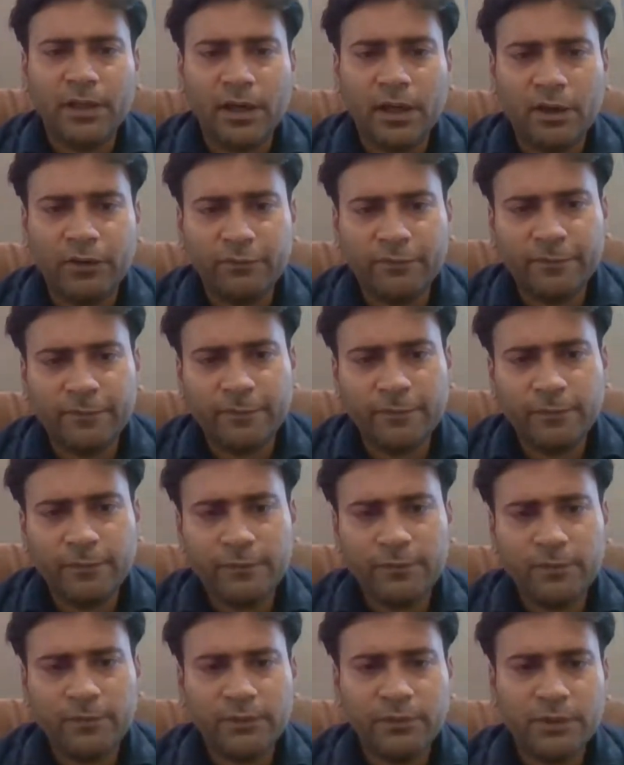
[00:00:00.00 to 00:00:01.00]

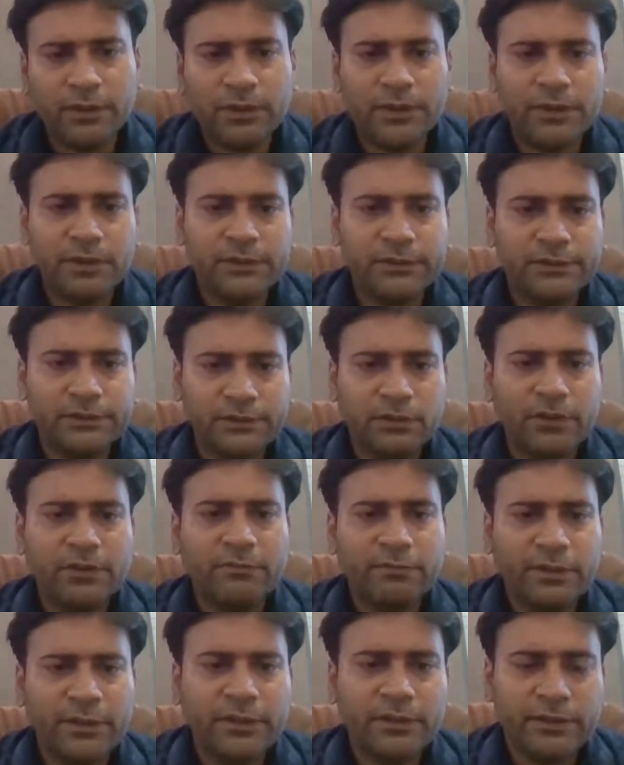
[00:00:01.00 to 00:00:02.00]
outflow is not
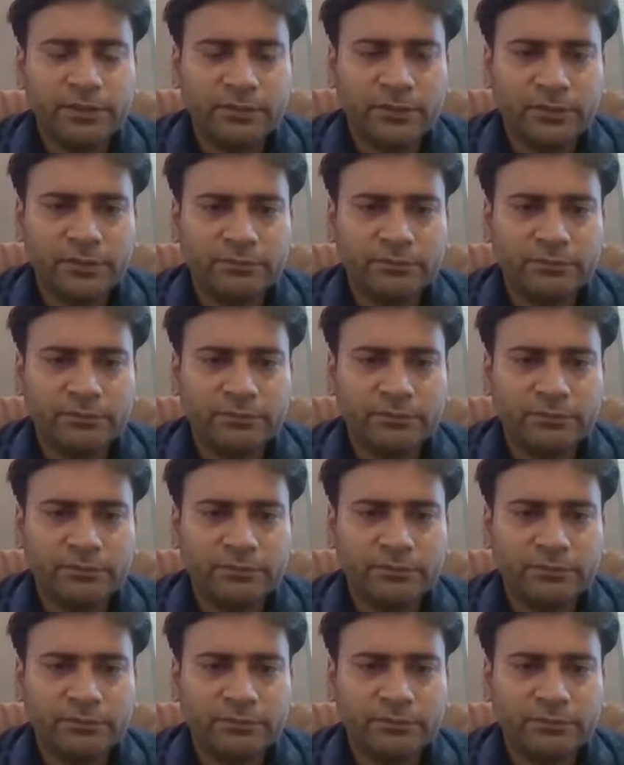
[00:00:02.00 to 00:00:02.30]
very